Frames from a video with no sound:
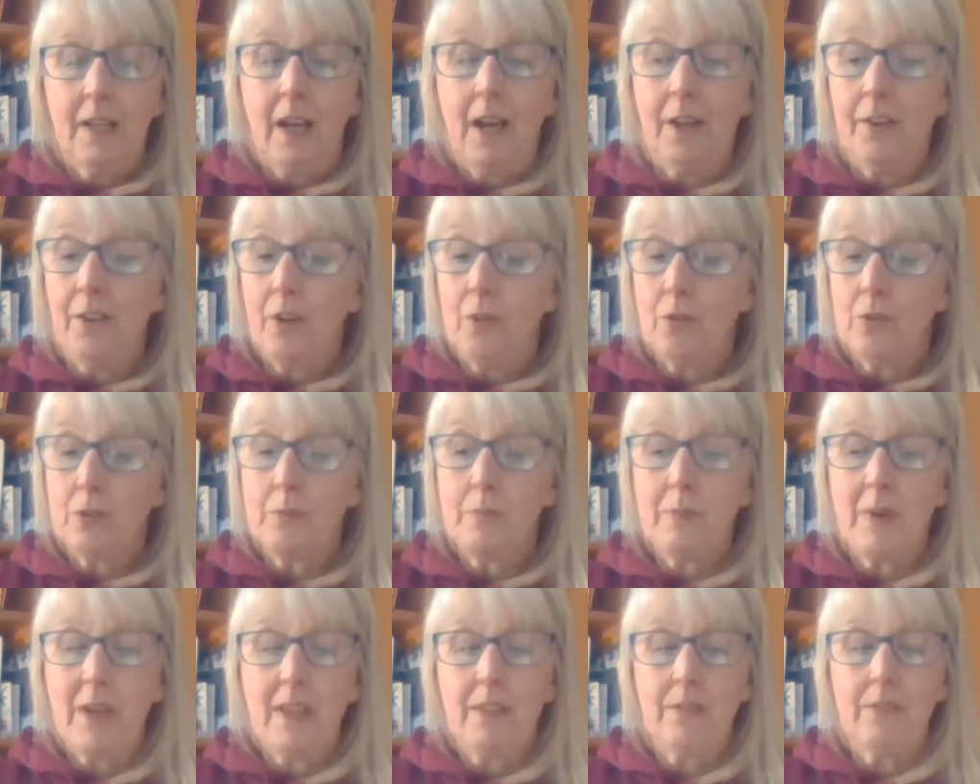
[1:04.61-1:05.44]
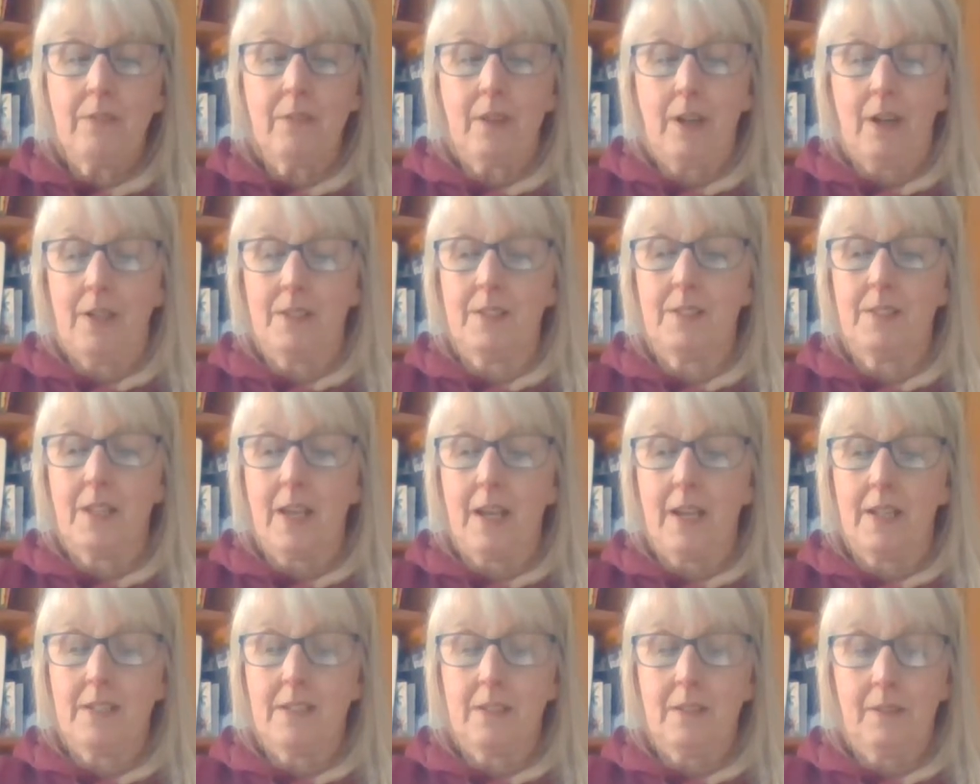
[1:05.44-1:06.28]
An old myth, I
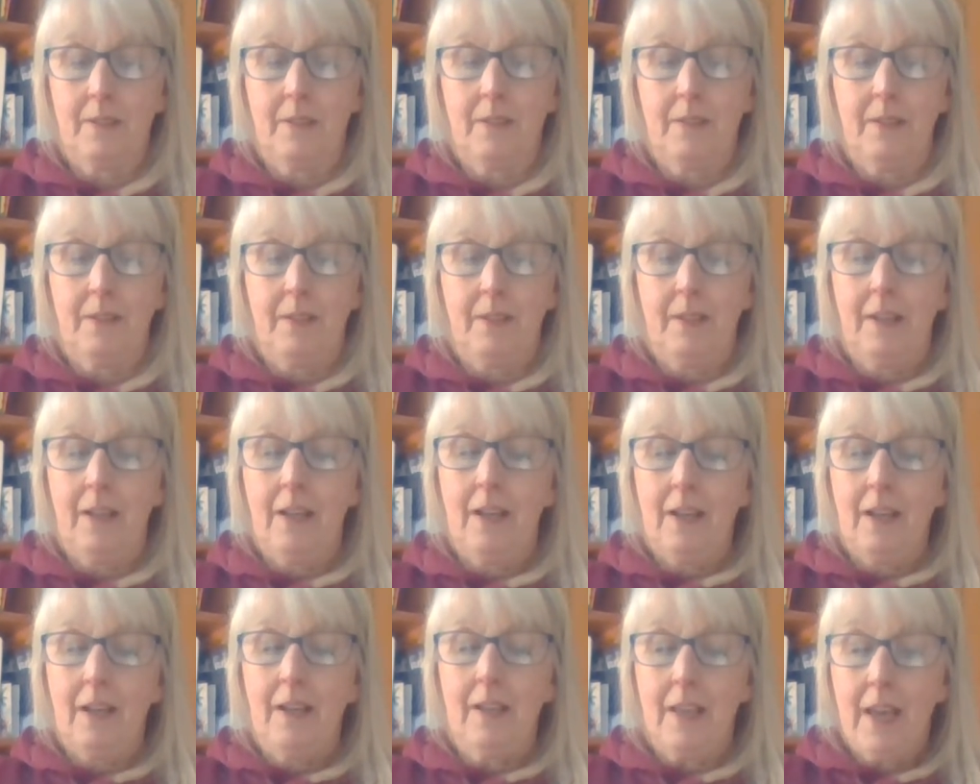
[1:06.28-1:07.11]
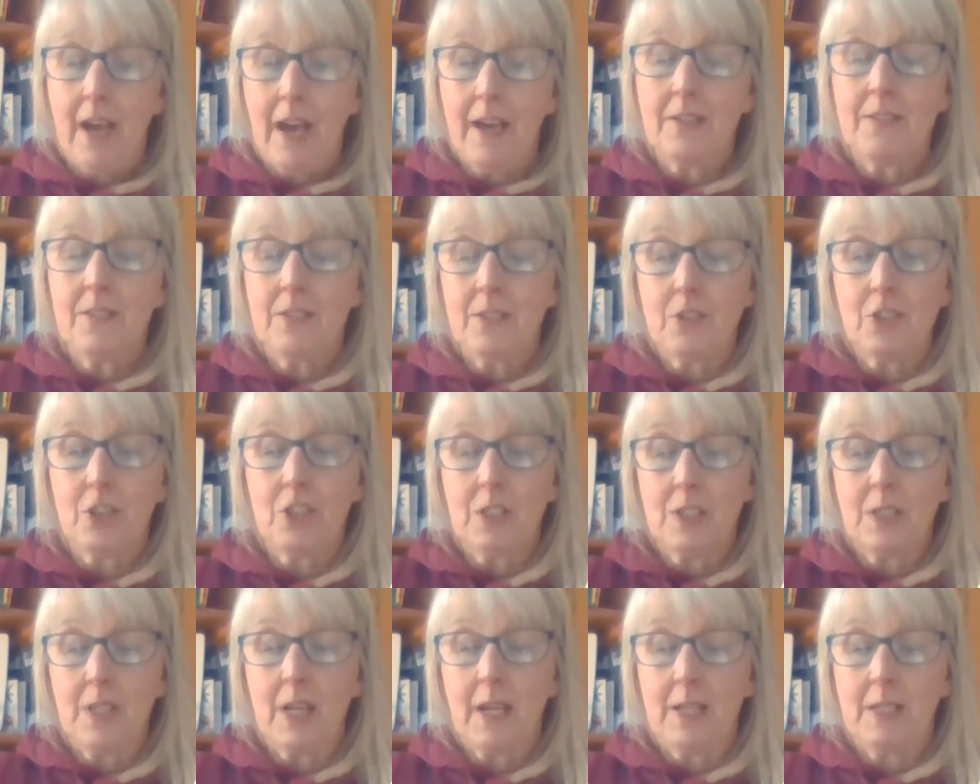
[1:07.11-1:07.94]
said. Yes, she
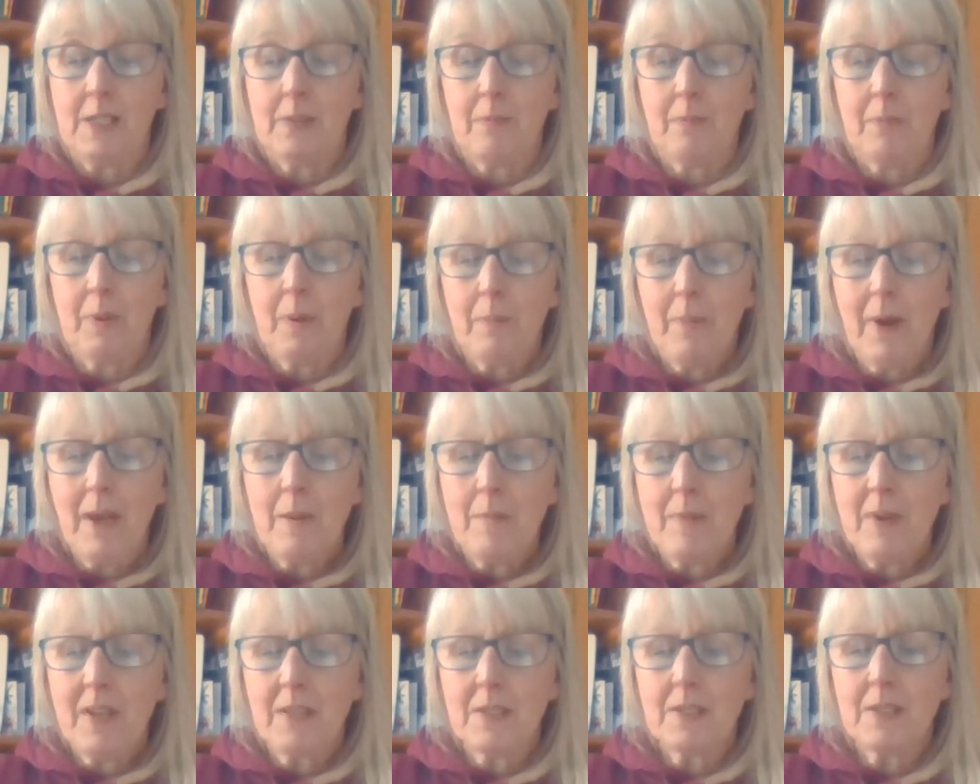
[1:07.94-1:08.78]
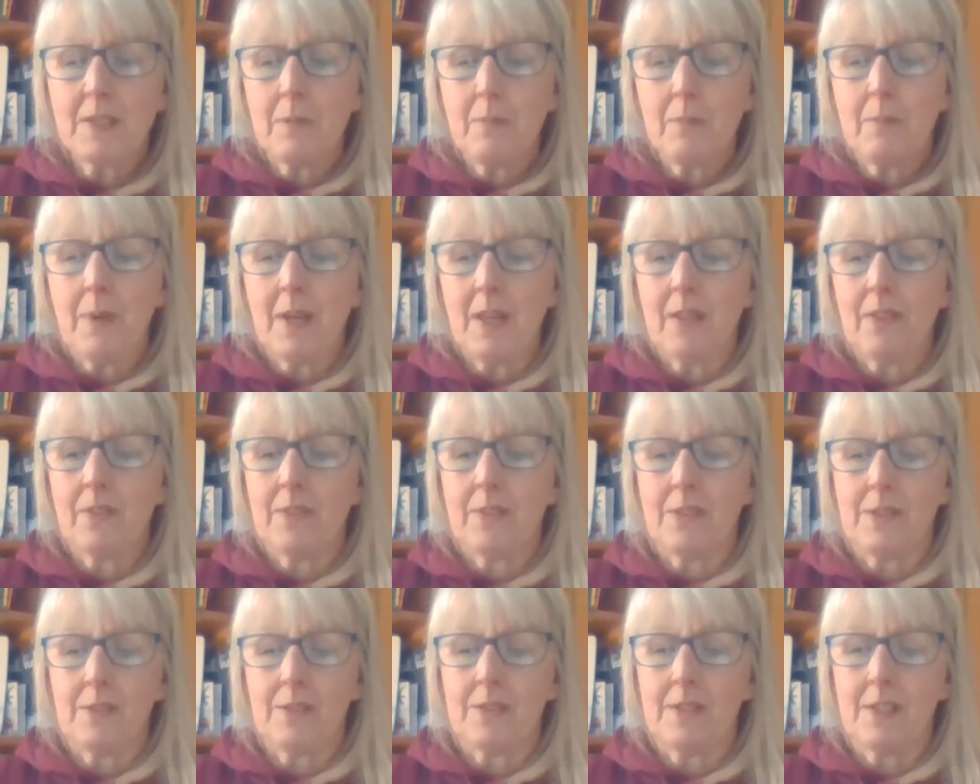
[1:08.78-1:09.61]
said, but maybe it's a myth
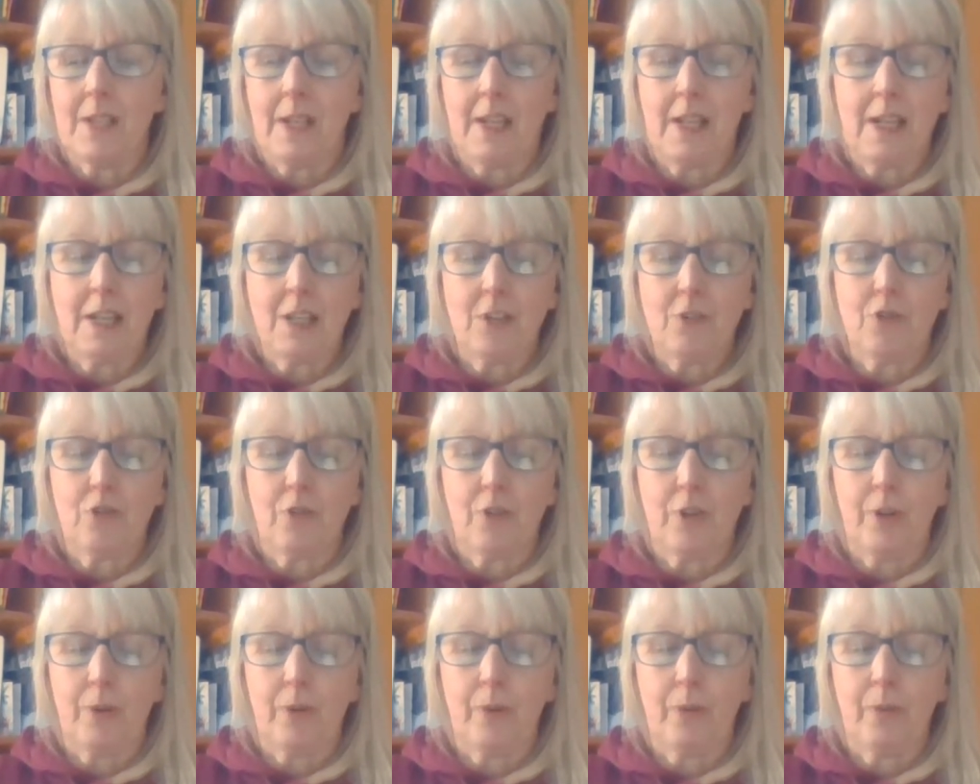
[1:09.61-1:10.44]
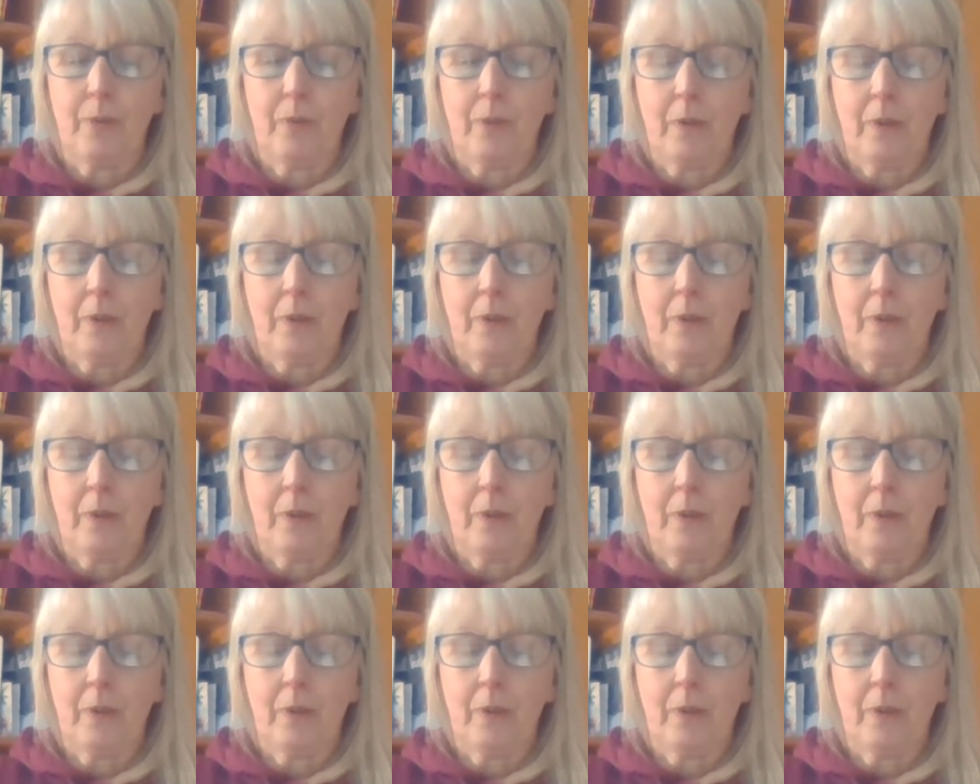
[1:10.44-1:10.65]
that's nearly true.